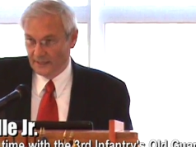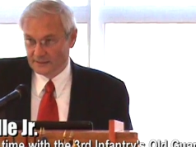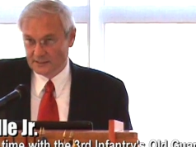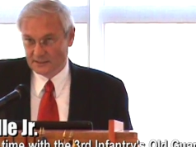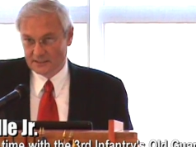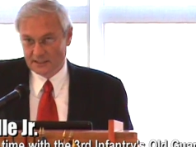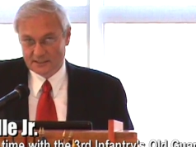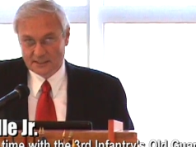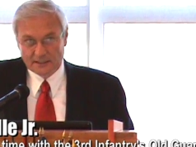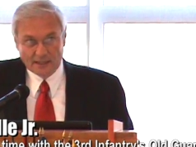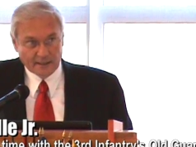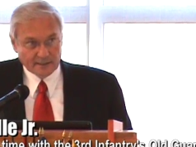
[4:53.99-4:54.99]
that's at
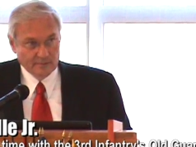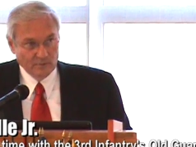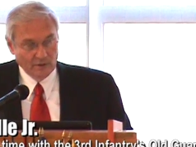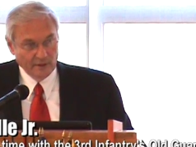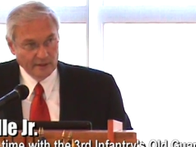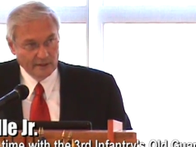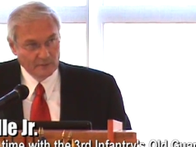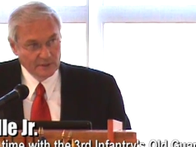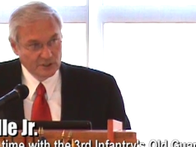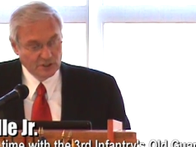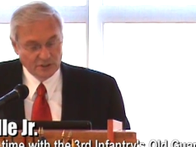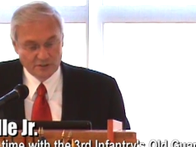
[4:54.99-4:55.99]
6 o'clock in the morning, and
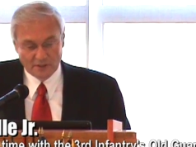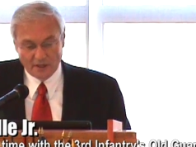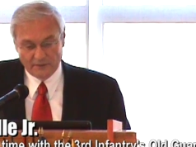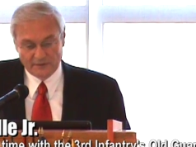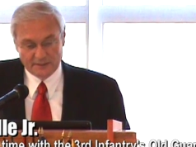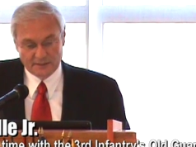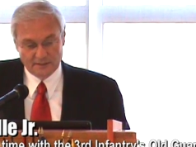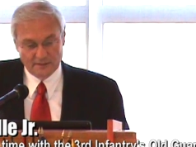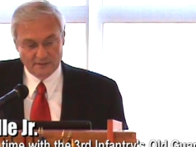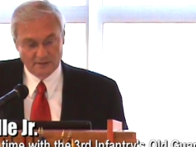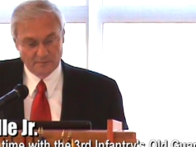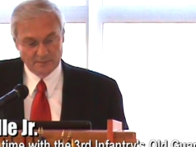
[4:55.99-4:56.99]
we shoot off this
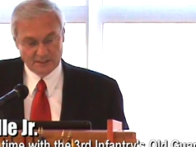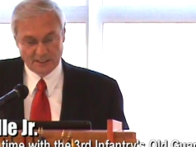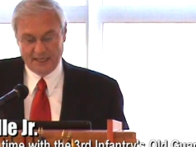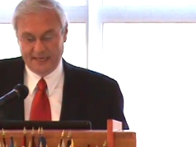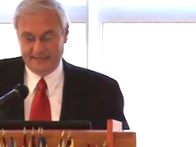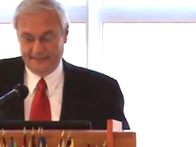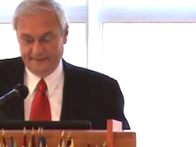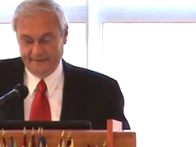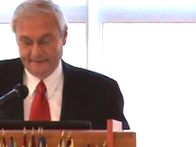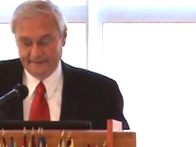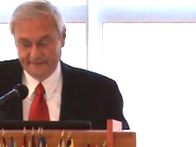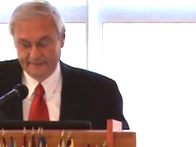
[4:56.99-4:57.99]
enormous
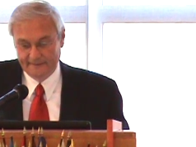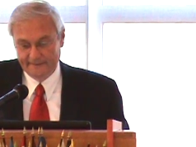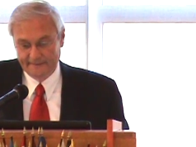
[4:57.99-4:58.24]
cannon.